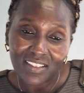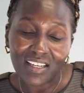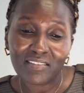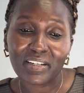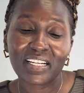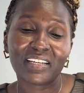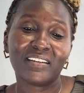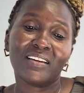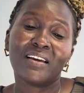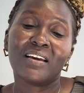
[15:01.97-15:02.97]
really,
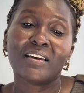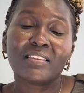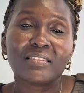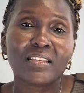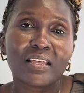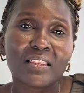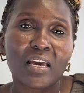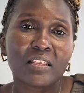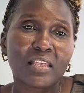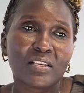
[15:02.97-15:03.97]

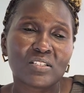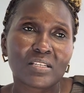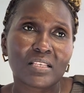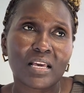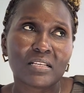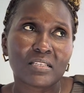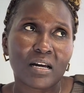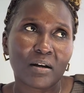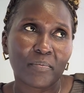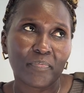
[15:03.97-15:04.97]
there's
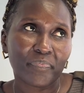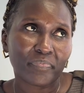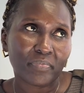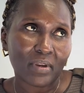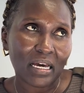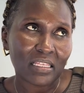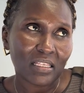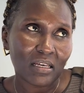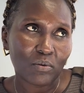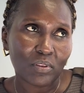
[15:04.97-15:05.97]
I think
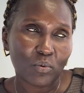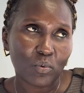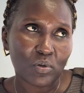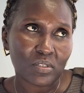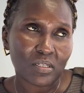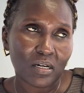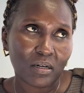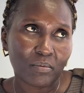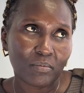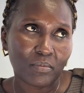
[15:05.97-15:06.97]
there is
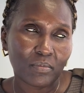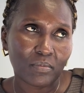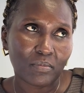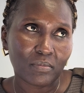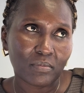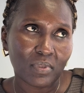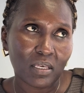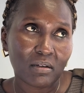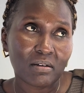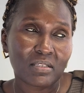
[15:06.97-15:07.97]

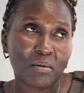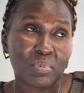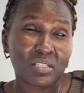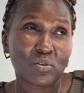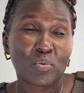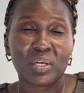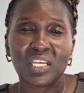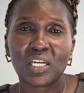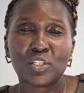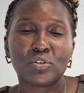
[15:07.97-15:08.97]
a
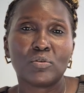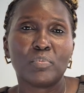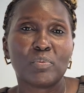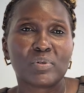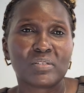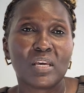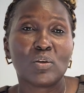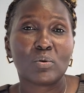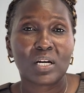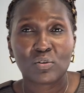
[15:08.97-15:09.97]
miscommunication. People saying
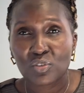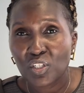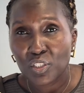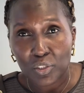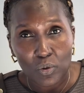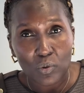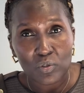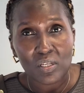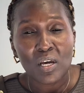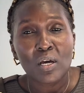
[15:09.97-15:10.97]
you cannot change
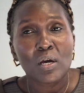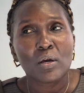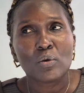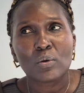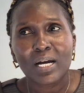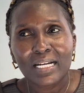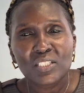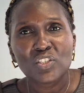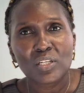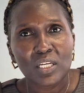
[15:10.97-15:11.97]
course. You
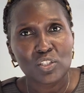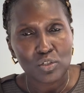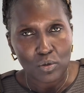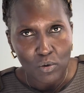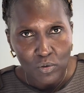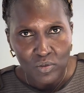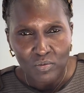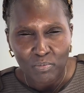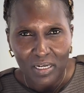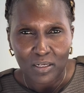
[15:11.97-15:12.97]
can't change course,
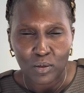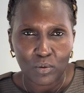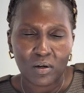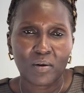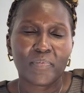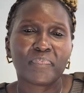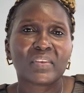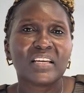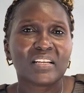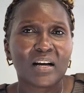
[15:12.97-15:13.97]
but look,
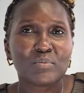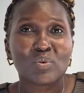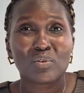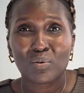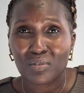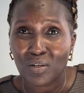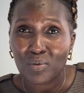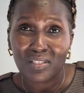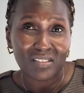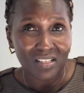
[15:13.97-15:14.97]
it comes with
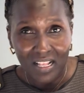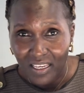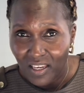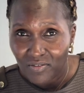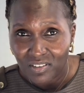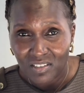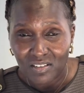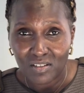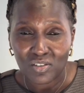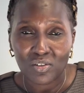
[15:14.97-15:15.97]
consequences. Like every
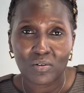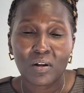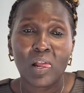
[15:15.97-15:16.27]
decision,